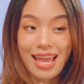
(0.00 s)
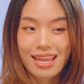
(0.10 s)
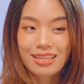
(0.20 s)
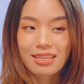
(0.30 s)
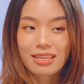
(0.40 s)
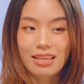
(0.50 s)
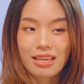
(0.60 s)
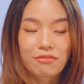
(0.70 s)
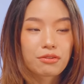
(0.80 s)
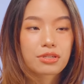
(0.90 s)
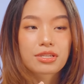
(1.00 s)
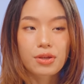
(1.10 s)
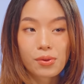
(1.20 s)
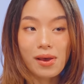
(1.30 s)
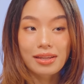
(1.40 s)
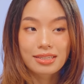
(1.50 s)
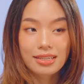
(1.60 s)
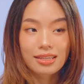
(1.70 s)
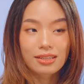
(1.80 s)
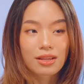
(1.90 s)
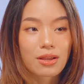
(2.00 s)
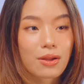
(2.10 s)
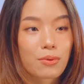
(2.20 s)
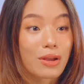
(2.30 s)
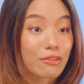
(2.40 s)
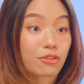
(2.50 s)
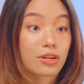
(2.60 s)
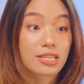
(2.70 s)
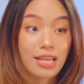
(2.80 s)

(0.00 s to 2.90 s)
And if you still want it, wait for a